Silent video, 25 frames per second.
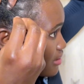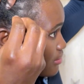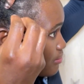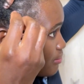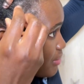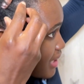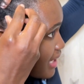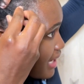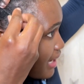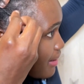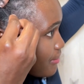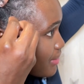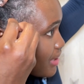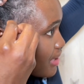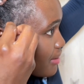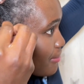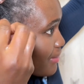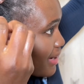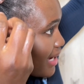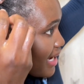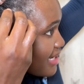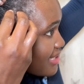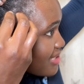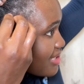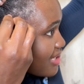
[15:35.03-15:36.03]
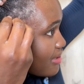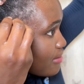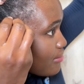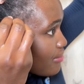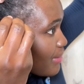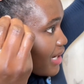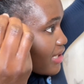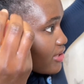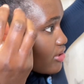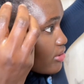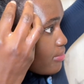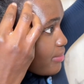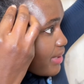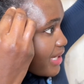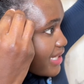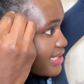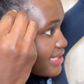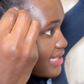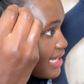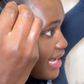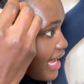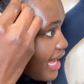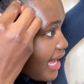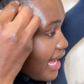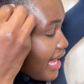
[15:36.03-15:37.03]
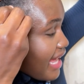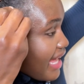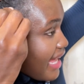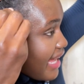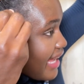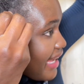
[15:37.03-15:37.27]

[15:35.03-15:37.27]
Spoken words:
becoming much and much better,